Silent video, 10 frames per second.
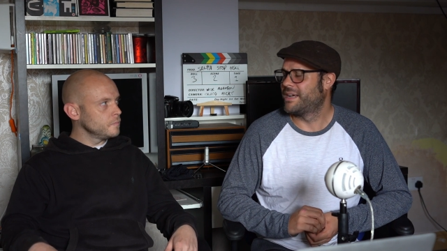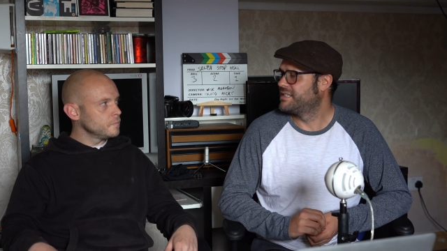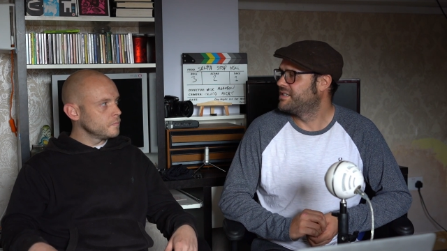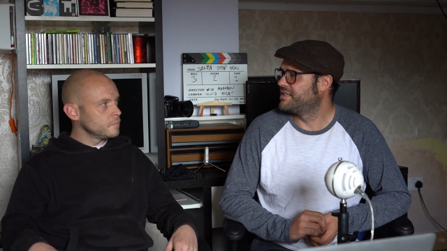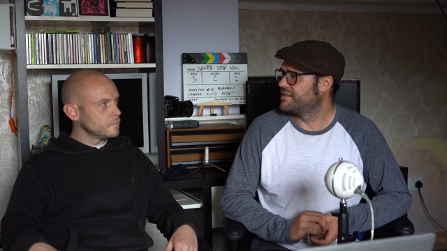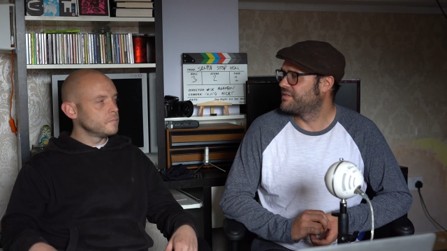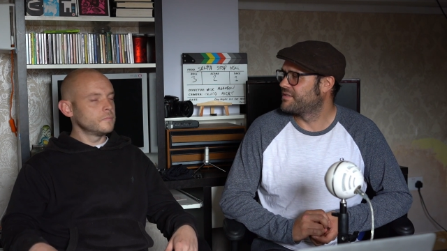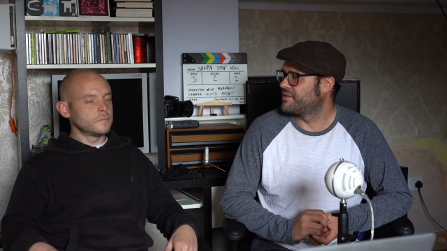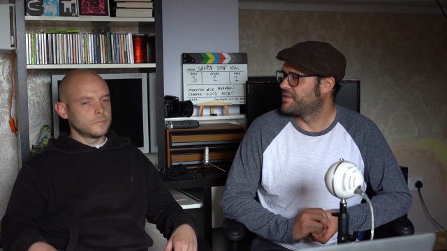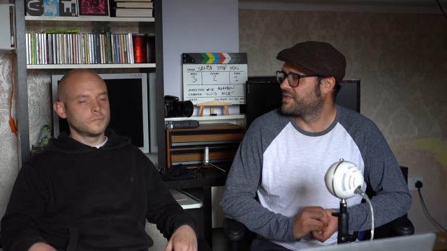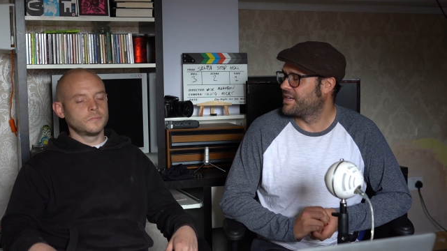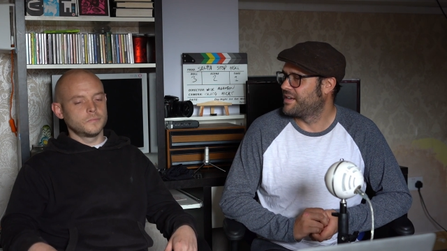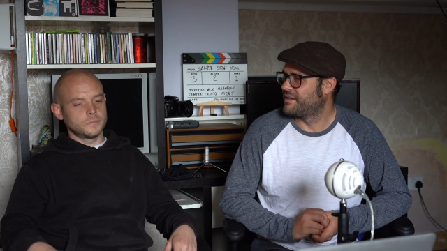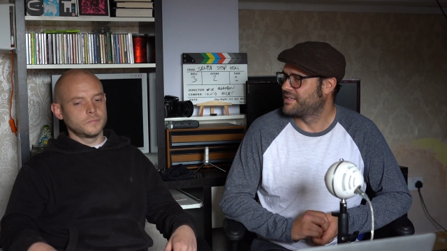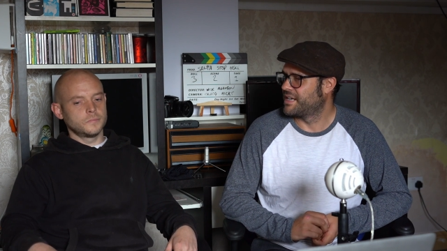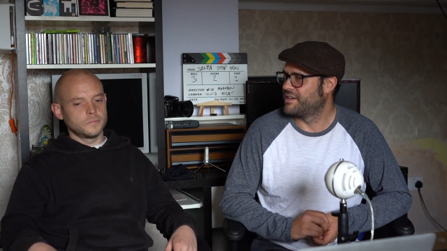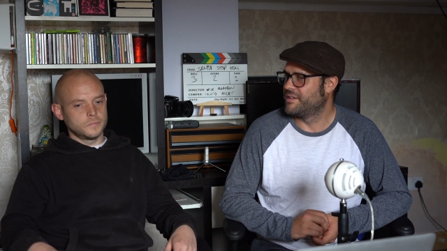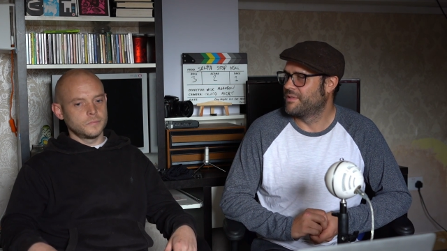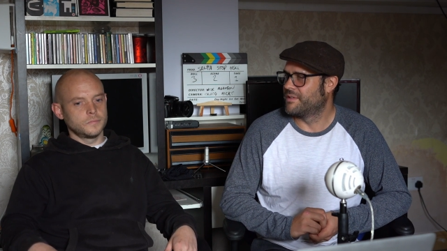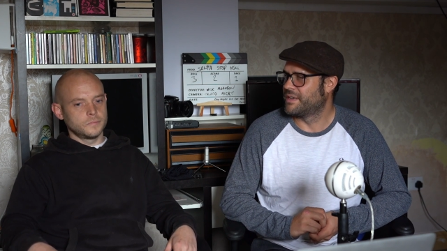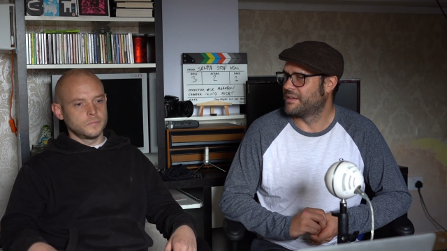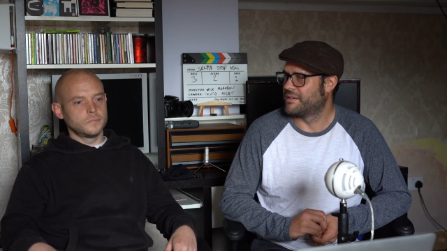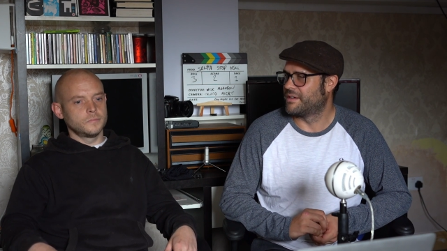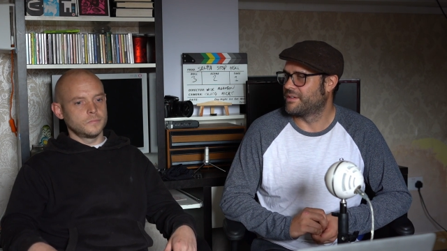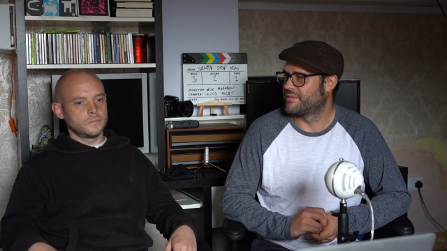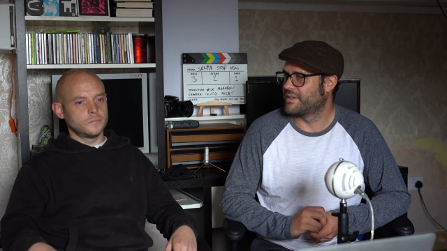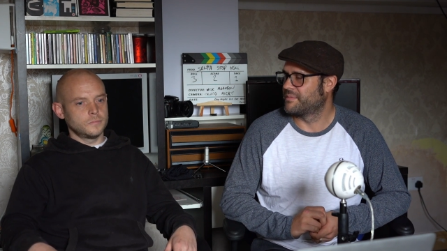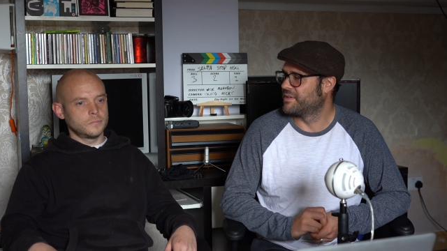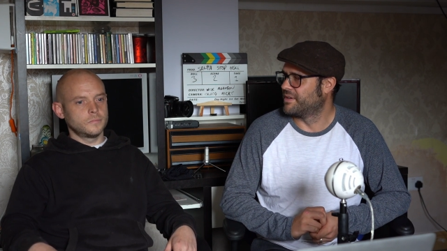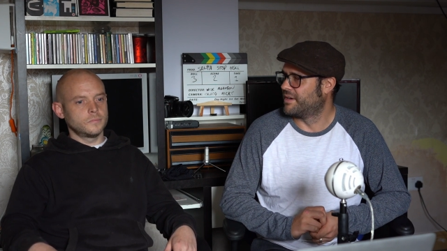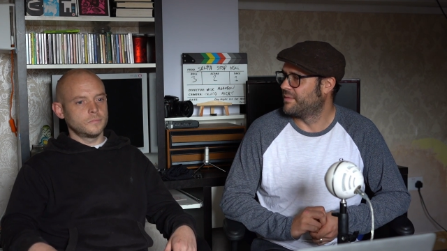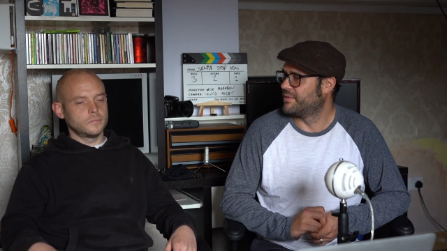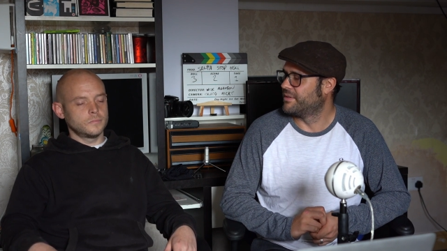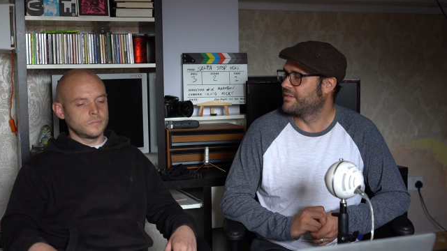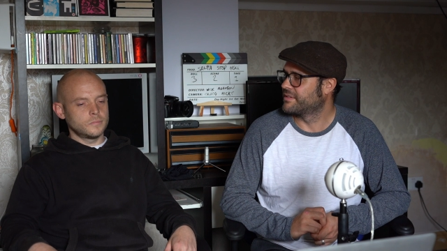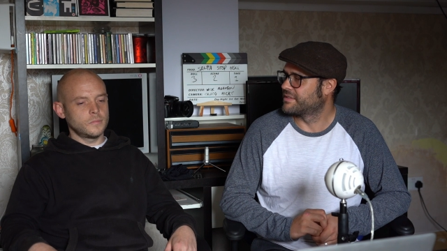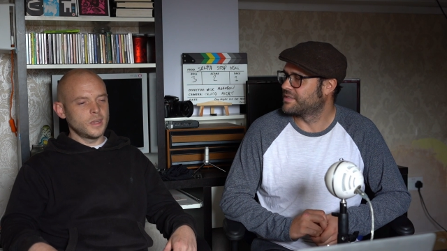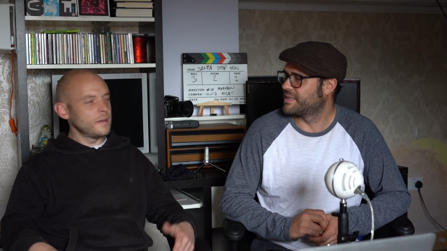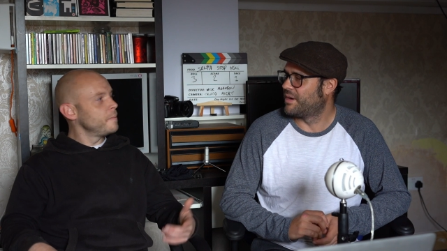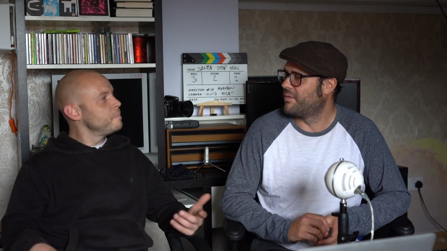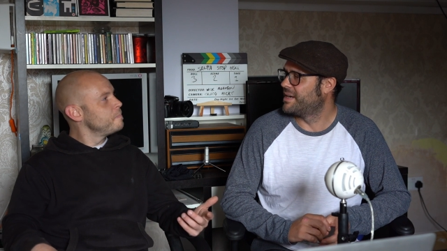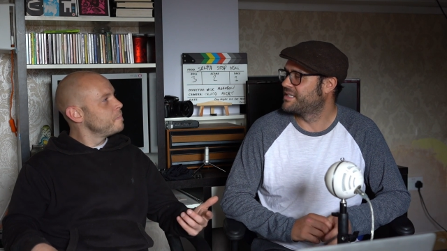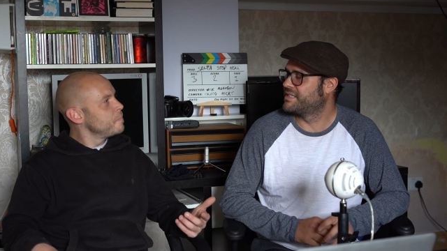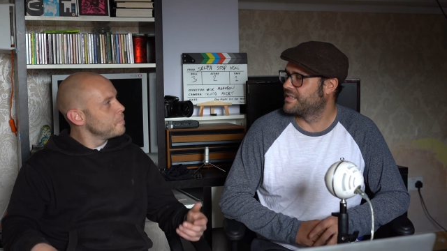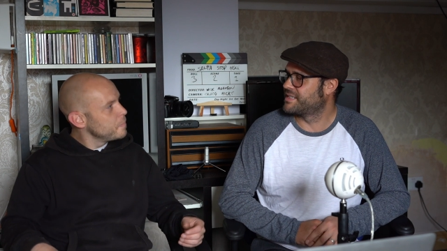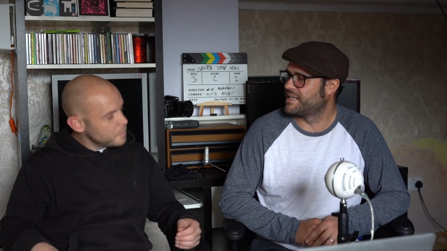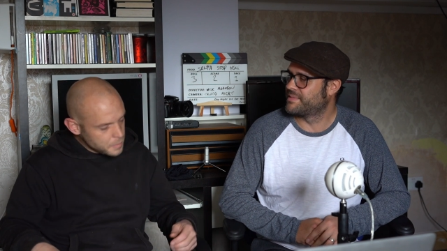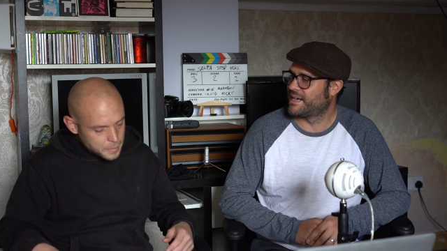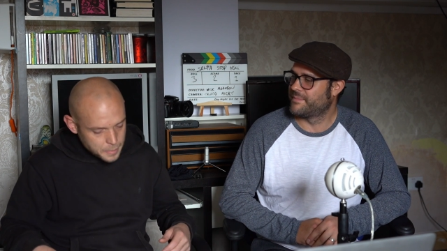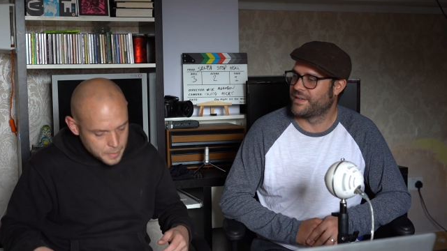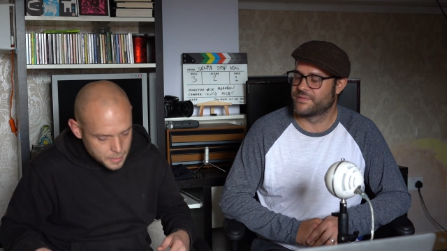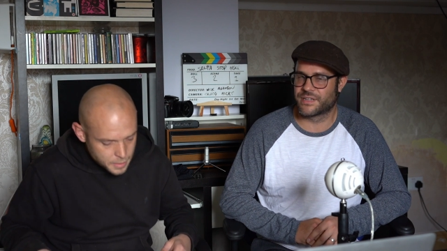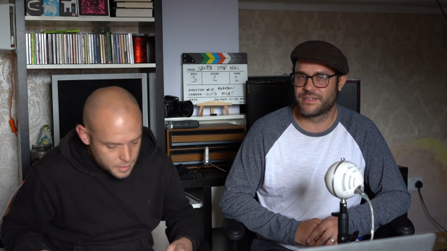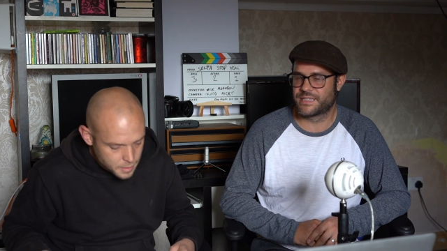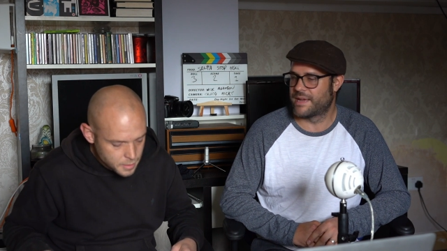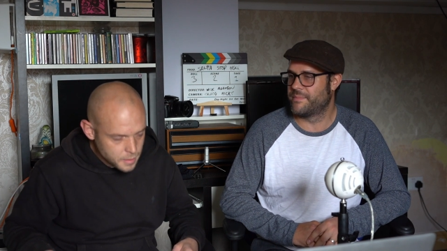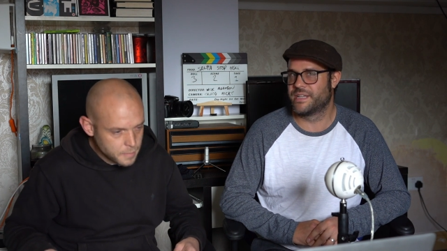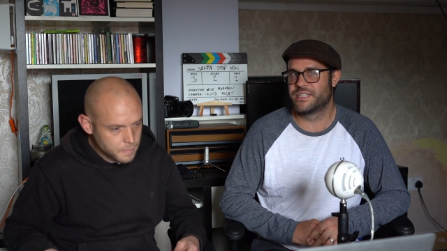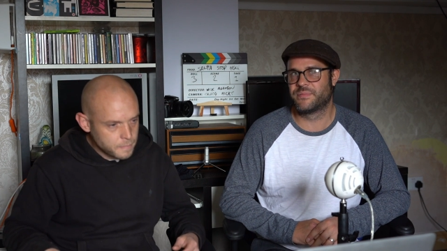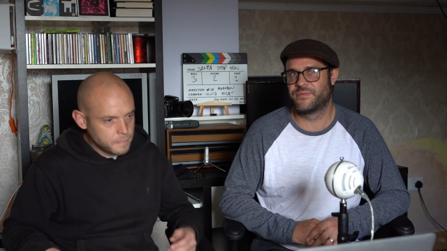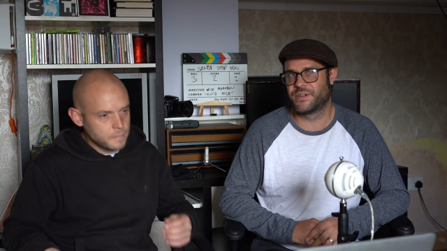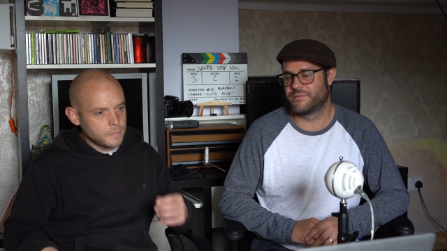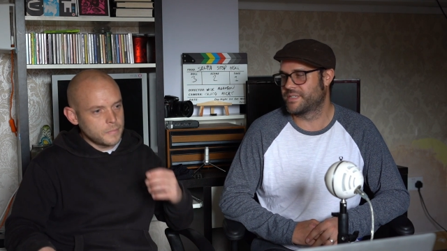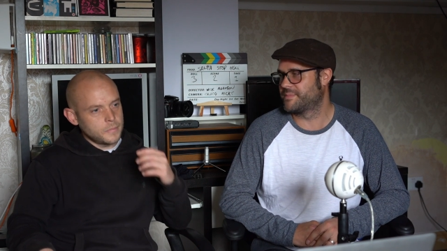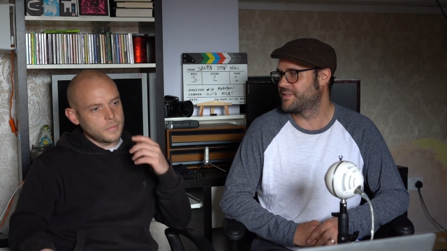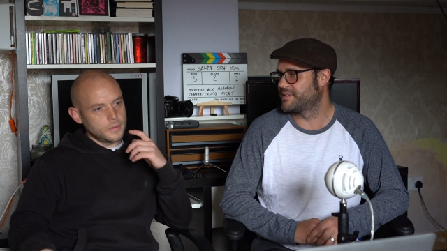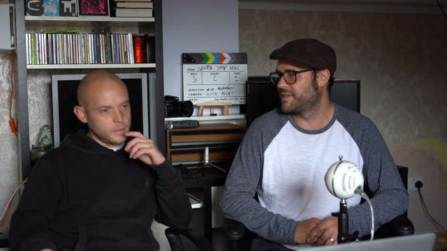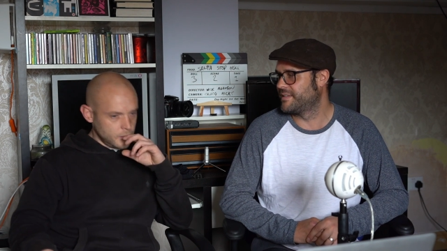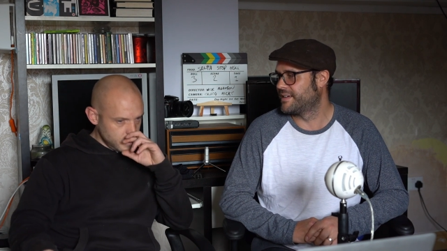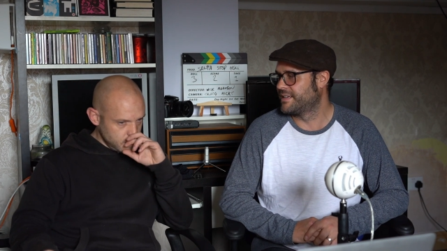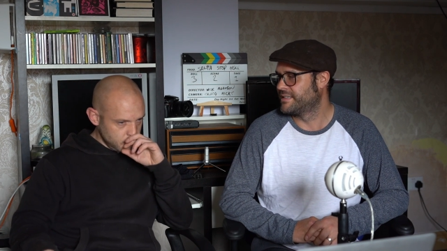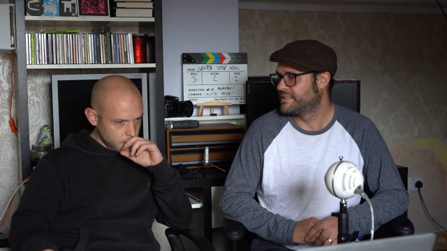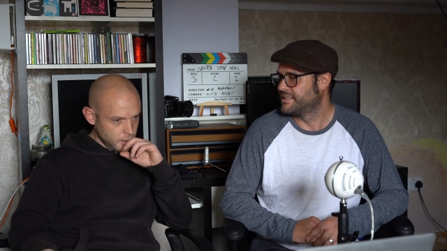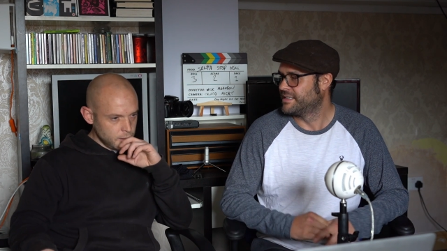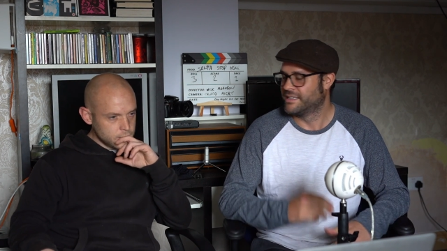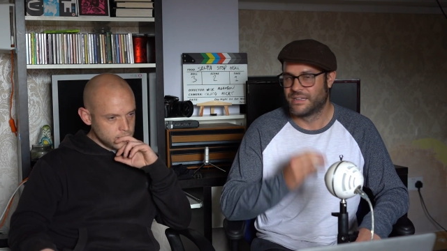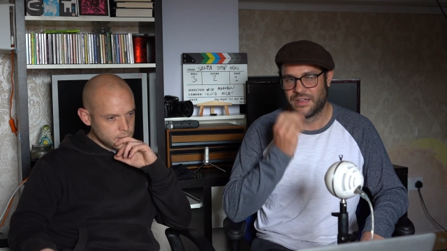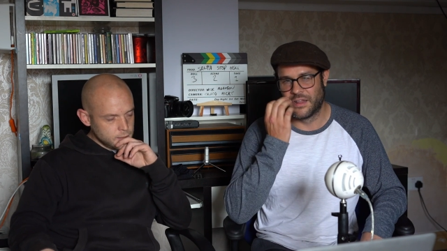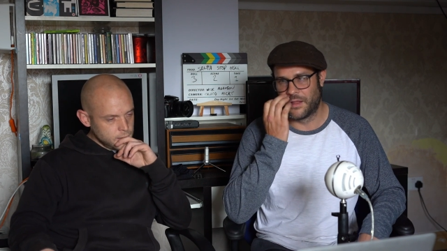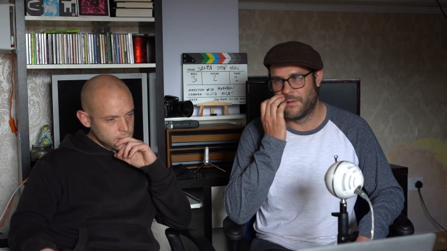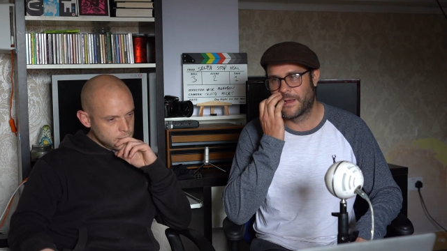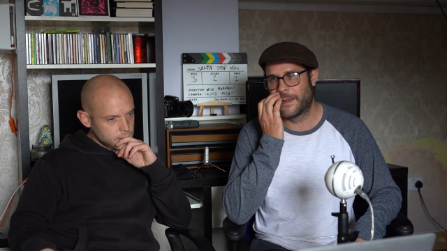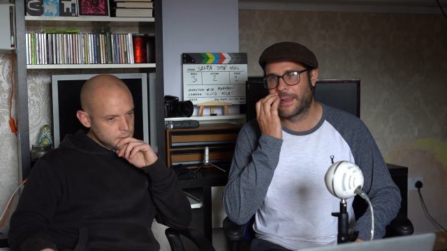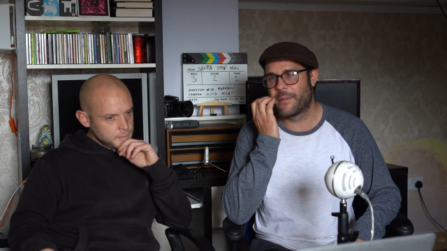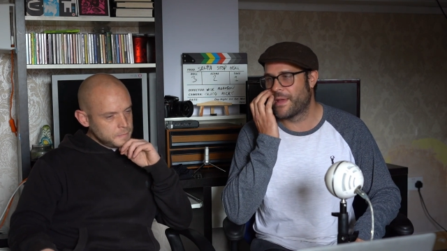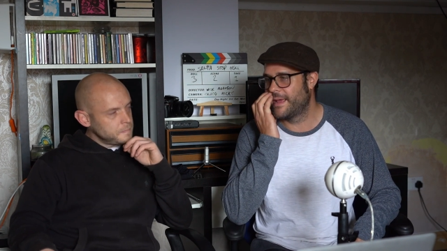Speaker 1: message each other, other saying saying, "Are you going? Oh, I don't think I'm going. No, I won't." Because yeah. they all messaged at the same time, and it was like ten minutes before they were supposed to be there. Yeah. And they were going to get